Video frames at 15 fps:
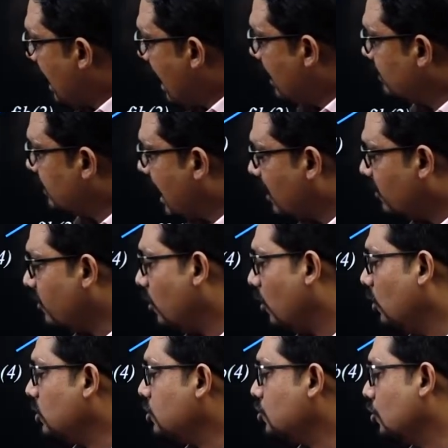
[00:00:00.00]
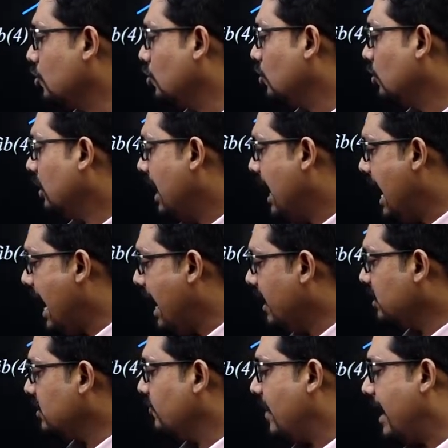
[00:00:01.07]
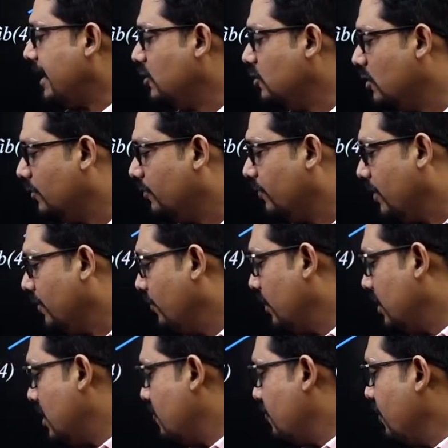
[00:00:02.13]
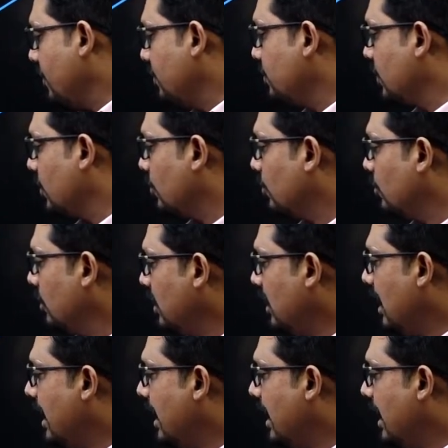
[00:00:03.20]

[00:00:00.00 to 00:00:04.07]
and that will also add the value of fib1 and fib0